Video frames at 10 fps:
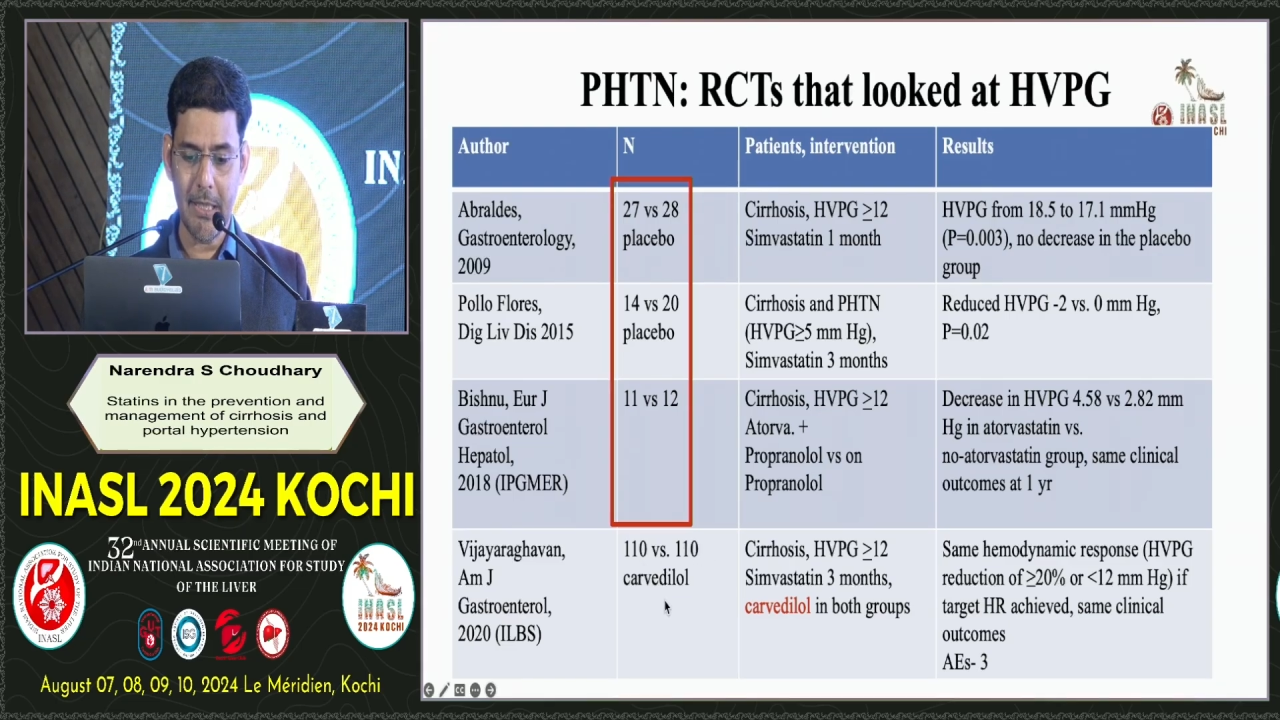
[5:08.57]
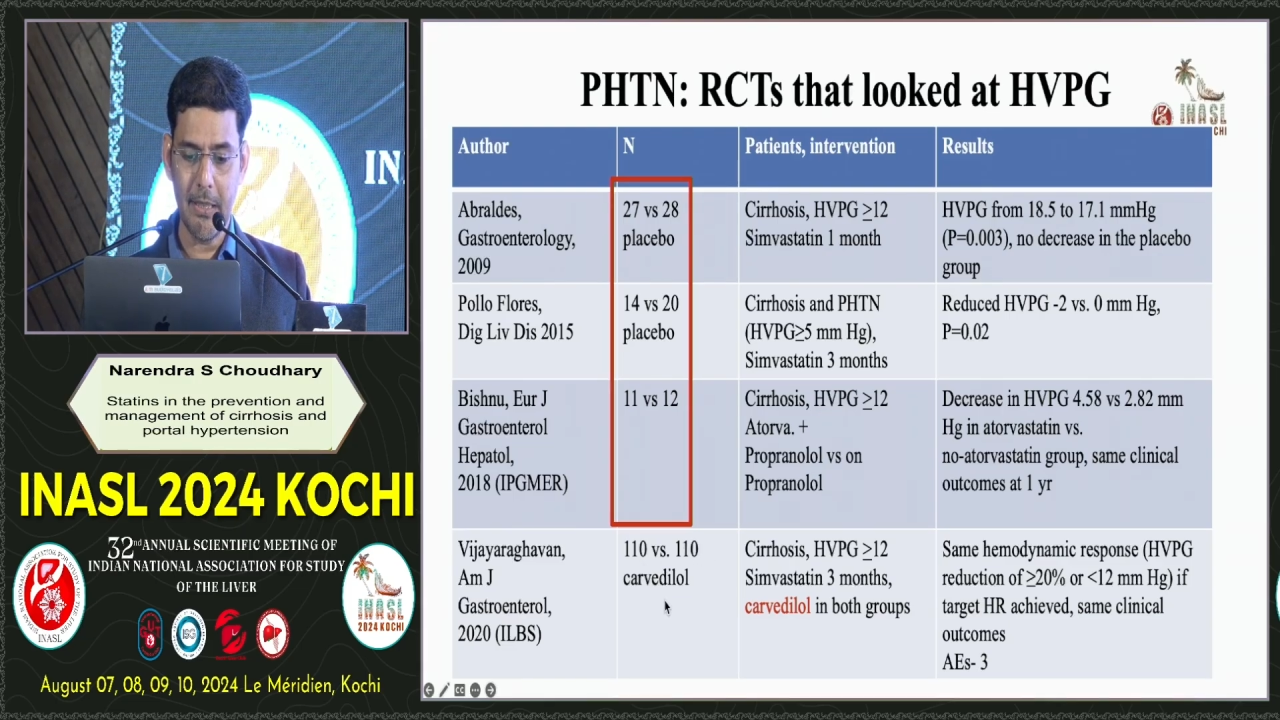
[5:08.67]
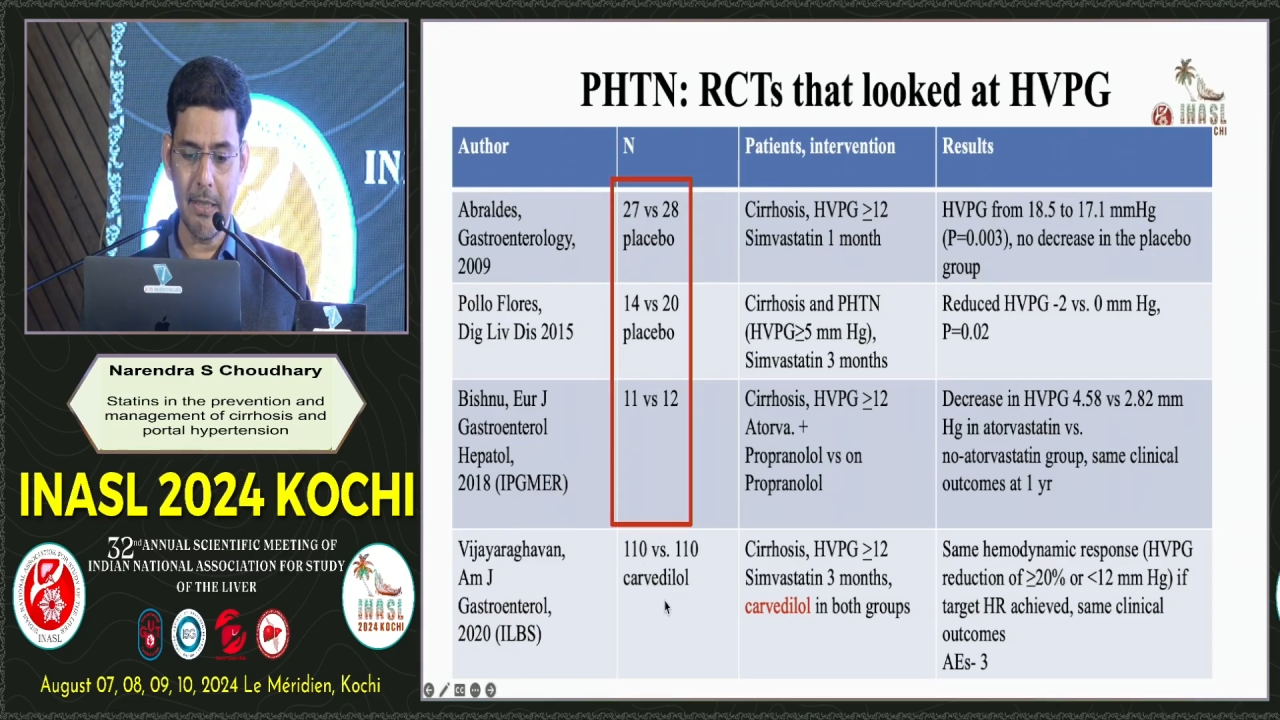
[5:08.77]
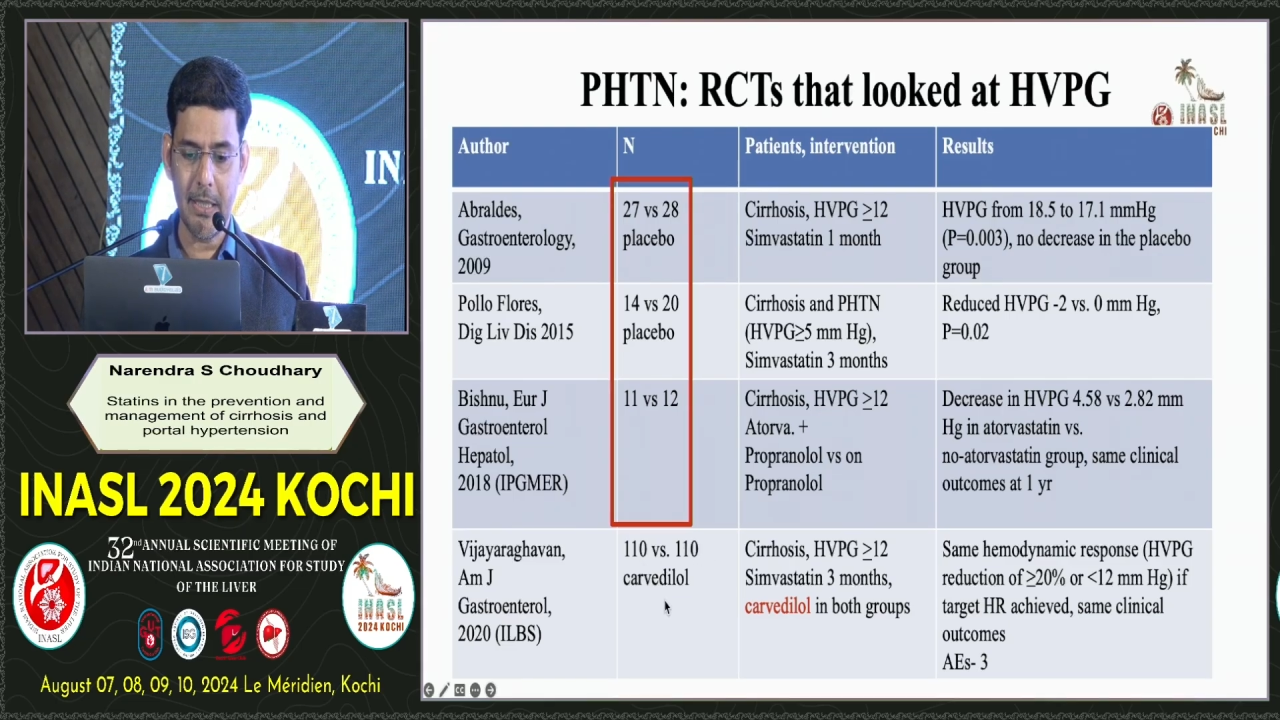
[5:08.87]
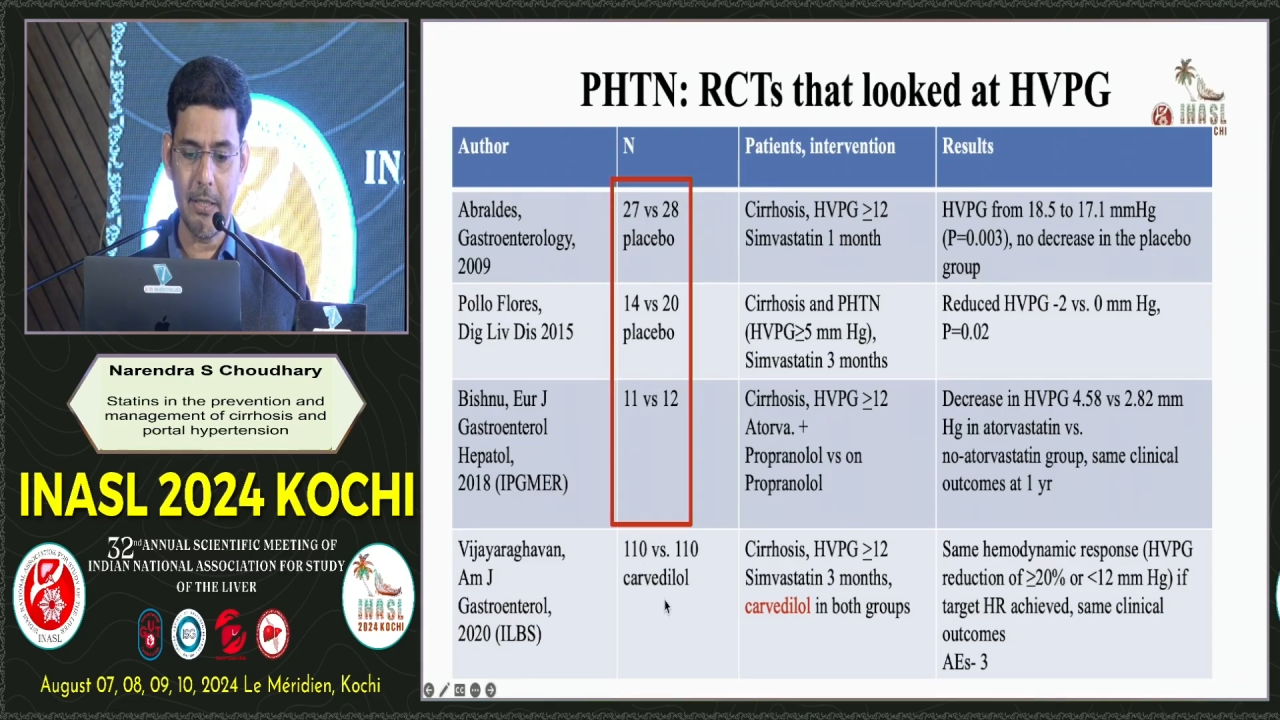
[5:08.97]

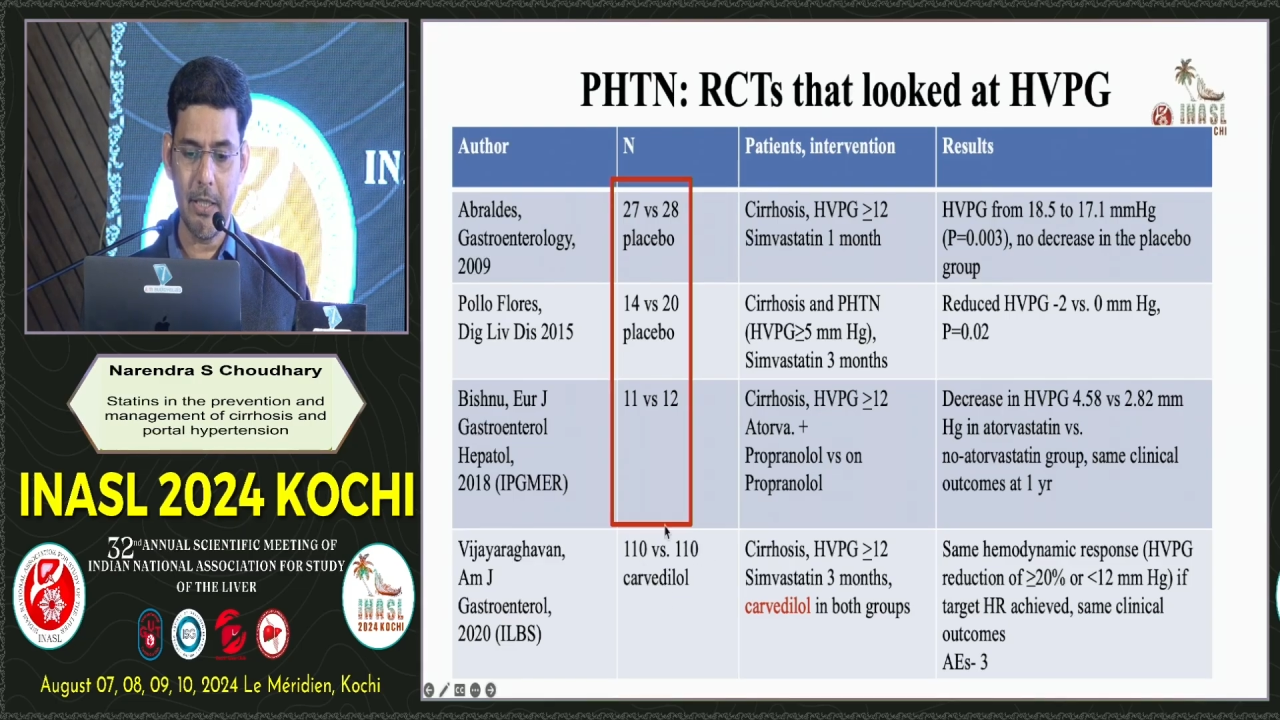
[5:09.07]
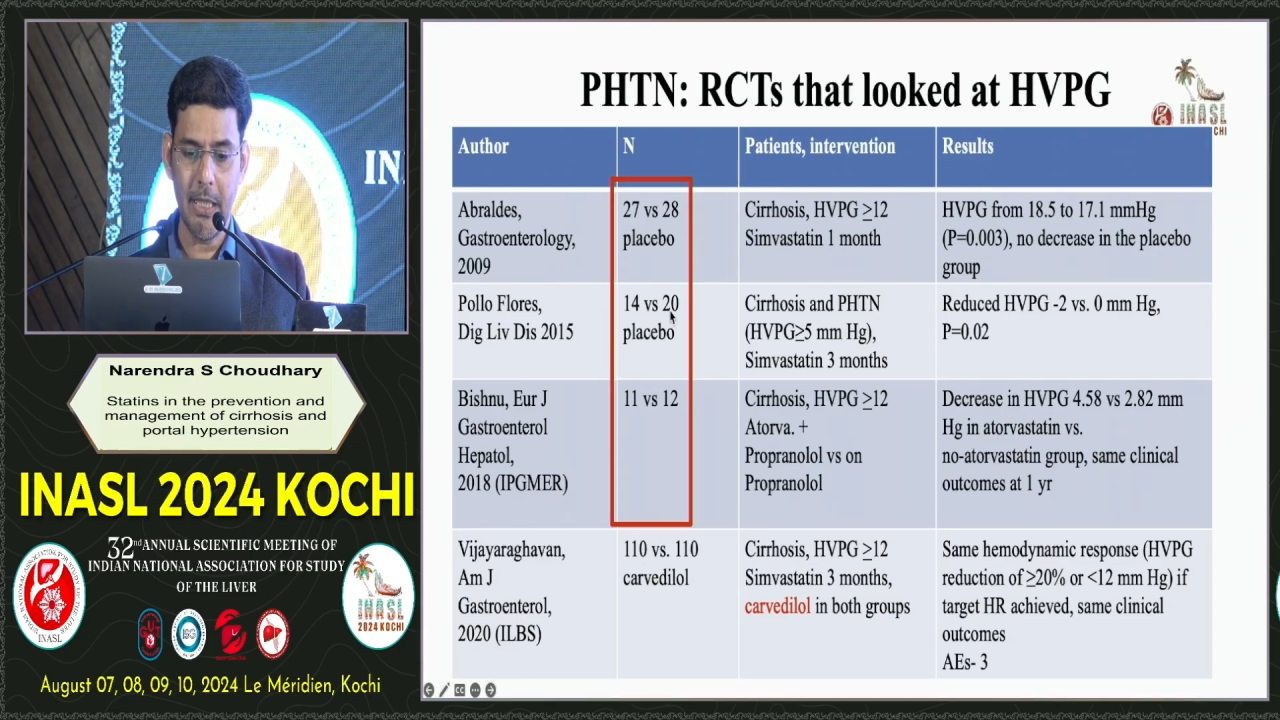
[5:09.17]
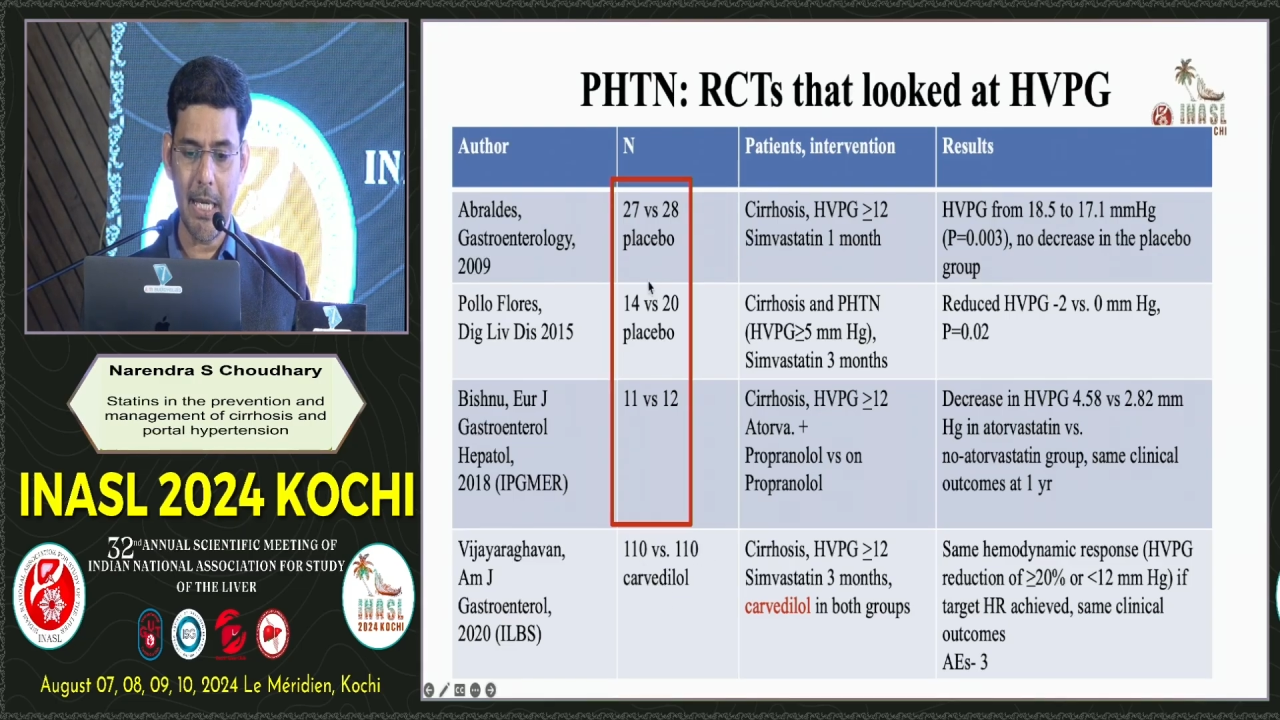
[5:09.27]
in this study